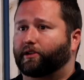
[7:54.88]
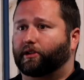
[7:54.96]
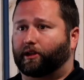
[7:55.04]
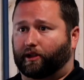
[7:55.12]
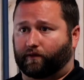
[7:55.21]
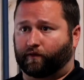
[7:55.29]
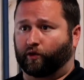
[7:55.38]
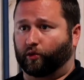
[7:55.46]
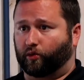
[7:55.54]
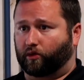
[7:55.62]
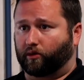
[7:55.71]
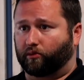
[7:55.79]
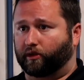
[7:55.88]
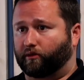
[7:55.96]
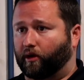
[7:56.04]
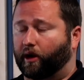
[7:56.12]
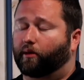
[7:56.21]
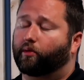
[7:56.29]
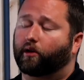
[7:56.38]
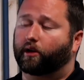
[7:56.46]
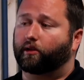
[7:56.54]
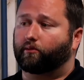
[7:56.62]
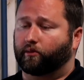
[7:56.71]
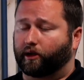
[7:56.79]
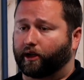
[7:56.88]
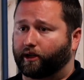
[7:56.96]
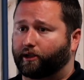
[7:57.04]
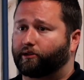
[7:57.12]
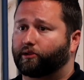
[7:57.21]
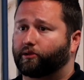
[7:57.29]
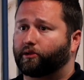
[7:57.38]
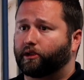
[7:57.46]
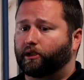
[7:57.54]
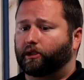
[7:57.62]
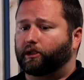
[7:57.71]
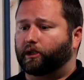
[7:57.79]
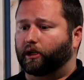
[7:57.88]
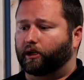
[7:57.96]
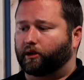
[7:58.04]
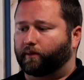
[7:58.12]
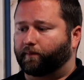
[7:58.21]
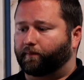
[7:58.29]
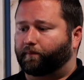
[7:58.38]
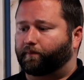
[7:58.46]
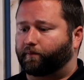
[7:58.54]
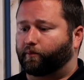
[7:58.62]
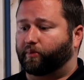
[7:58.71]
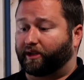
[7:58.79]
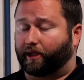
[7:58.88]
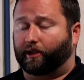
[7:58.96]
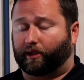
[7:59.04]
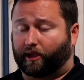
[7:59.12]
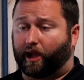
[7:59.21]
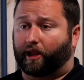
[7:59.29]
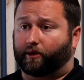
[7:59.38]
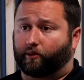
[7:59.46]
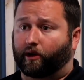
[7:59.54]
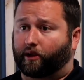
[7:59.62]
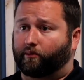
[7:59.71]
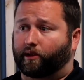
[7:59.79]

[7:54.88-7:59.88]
a full, complete write-up on it, but I need to. But I highly recommend